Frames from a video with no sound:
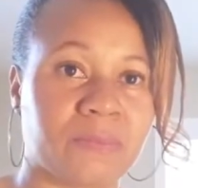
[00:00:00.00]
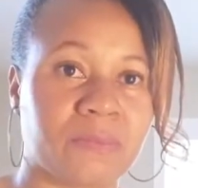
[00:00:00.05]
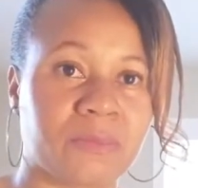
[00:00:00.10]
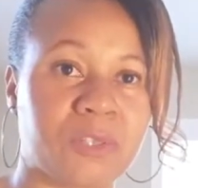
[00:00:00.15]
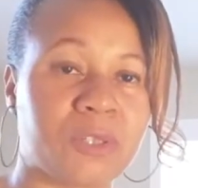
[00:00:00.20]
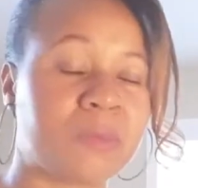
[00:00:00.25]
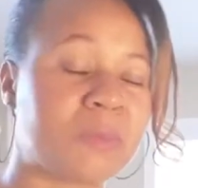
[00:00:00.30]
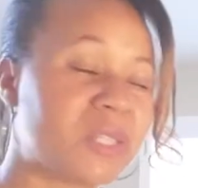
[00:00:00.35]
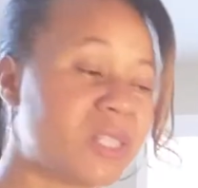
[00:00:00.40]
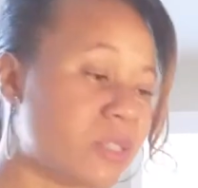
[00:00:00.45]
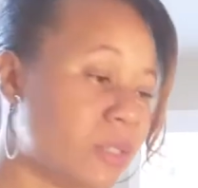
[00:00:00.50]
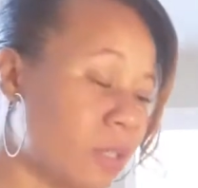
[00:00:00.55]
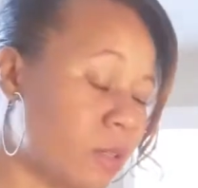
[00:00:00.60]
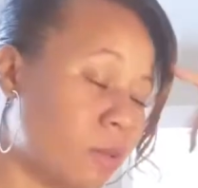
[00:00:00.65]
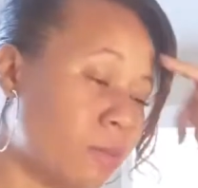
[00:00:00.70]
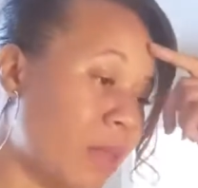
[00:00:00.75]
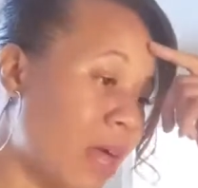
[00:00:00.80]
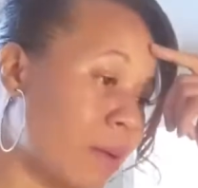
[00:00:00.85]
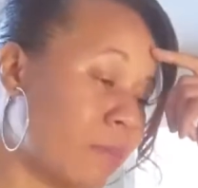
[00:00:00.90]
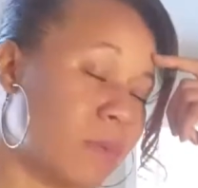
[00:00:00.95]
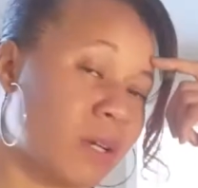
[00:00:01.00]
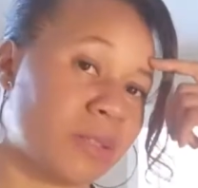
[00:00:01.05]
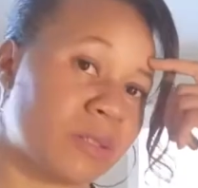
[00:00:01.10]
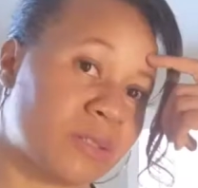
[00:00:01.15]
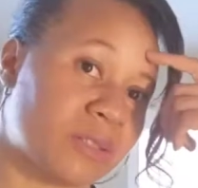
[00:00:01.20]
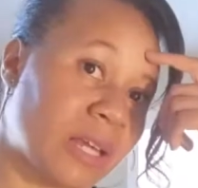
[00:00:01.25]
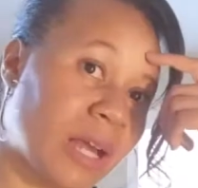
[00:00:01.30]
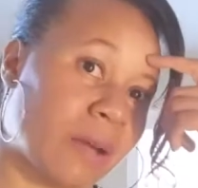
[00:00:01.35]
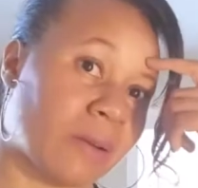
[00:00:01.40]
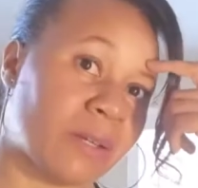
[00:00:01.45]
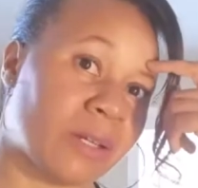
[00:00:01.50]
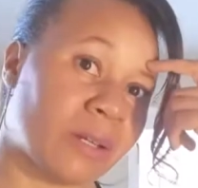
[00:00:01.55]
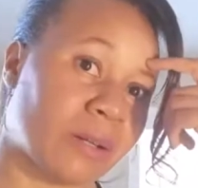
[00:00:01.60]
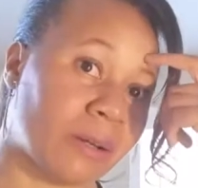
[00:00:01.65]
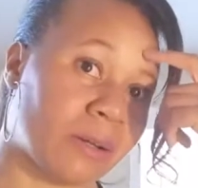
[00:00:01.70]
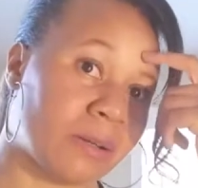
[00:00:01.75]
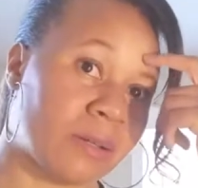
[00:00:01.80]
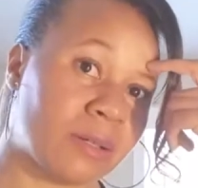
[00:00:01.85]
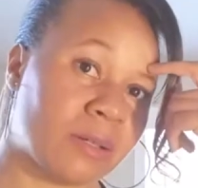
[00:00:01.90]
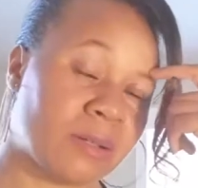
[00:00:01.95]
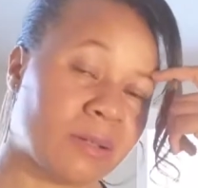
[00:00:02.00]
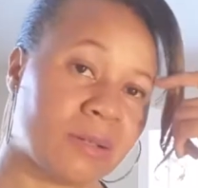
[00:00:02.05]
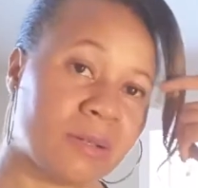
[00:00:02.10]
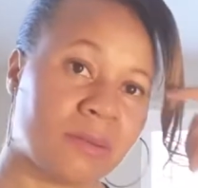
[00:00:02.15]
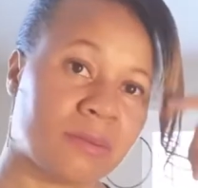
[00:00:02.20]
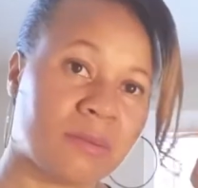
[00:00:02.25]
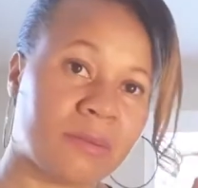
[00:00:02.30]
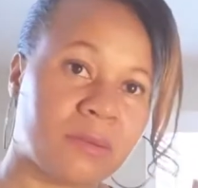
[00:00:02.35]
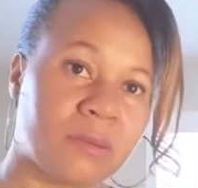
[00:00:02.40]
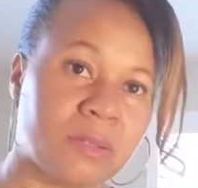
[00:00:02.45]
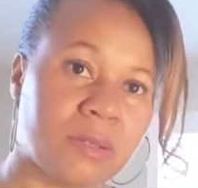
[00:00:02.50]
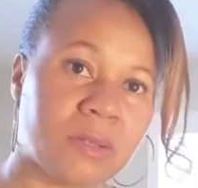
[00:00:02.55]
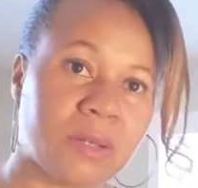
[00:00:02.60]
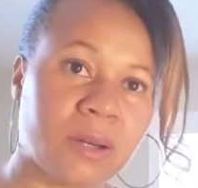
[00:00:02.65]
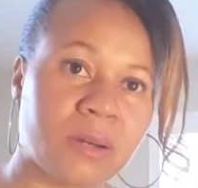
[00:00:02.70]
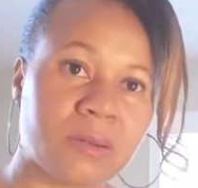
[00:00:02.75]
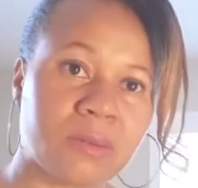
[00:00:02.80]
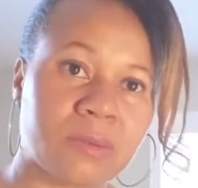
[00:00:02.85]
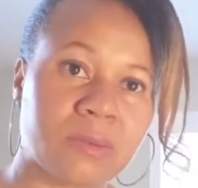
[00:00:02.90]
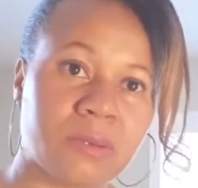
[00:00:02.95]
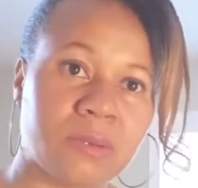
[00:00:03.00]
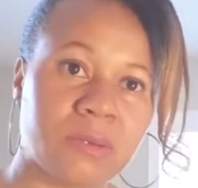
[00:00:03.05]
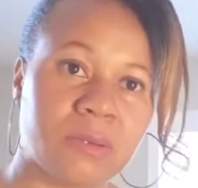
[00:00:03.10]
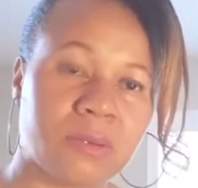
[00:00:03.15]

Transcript: Too many single black mothers out here, you know.